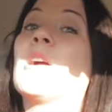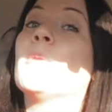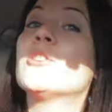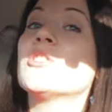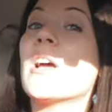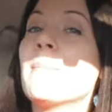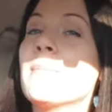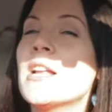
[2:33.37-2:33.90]

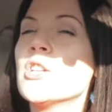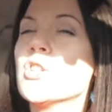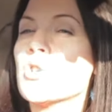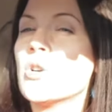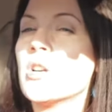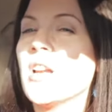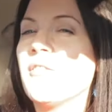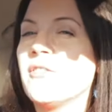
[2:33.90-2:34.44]
which I'm not
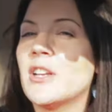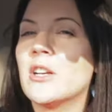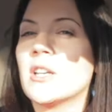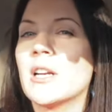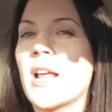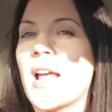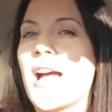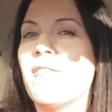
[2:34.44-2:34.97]
sure if they're
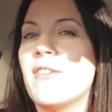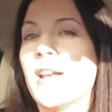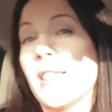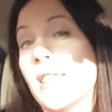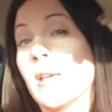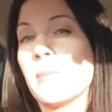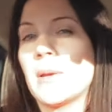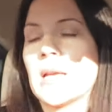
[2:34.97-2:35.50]
gonna have
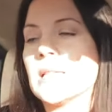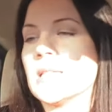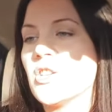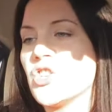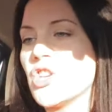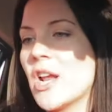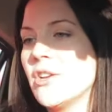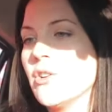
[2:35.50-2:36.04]
anything because
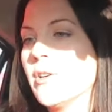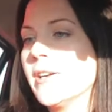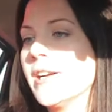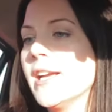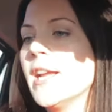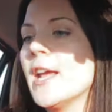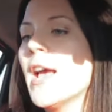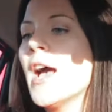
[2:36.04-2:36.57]

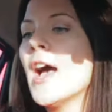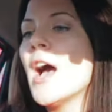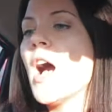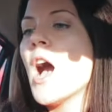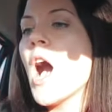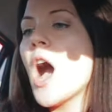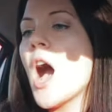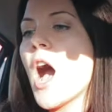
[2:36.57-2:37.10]
January.
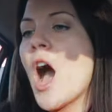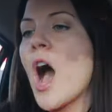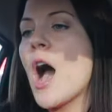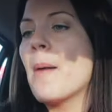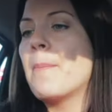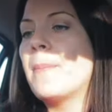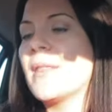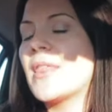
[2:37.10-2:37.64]

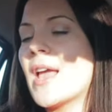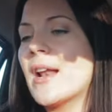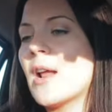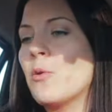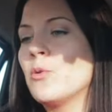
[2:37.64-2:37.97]
Uh, but then I